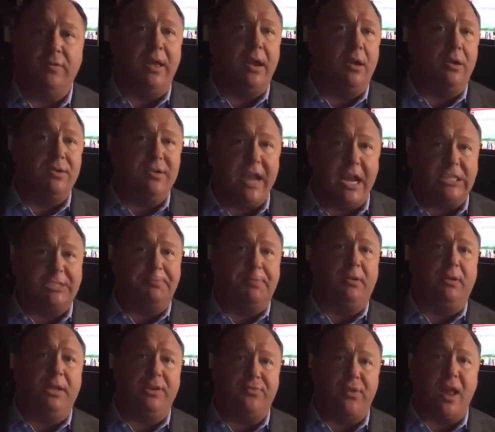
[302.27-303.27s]
They are
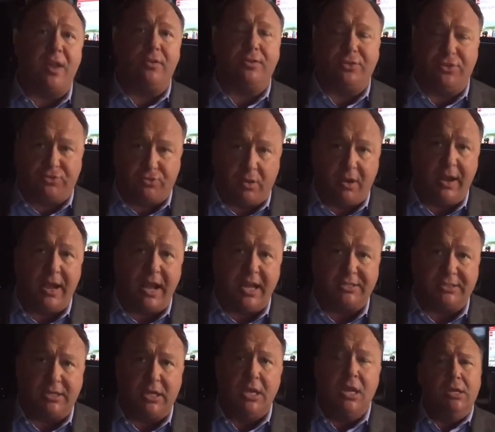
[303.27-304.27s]
desperately trying to destroy
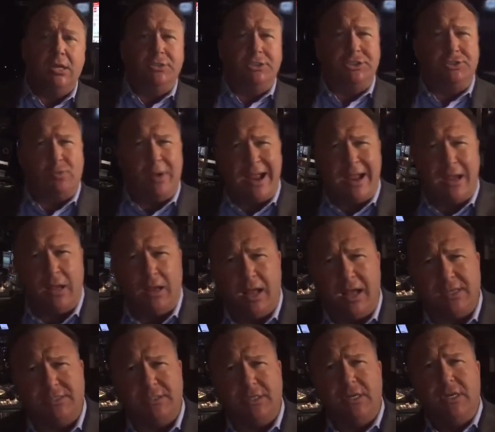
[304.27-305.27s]
us, strangle
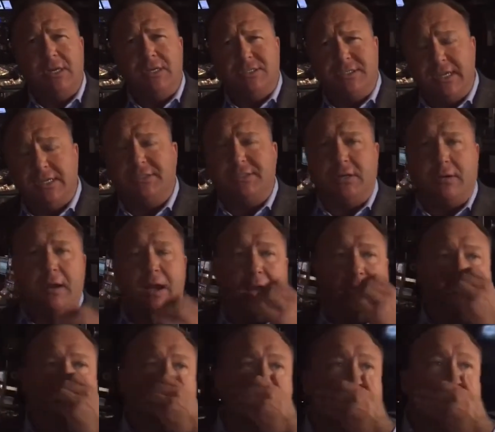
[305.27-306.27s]
us, censor
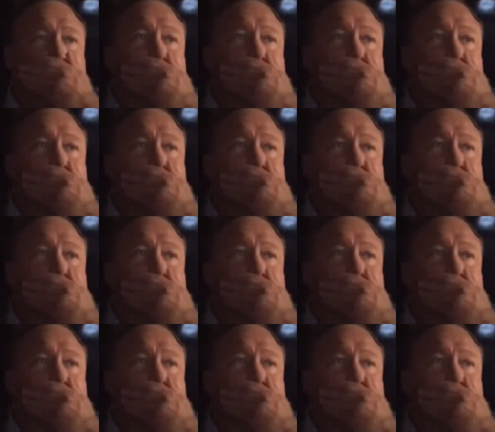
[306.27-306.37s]
us,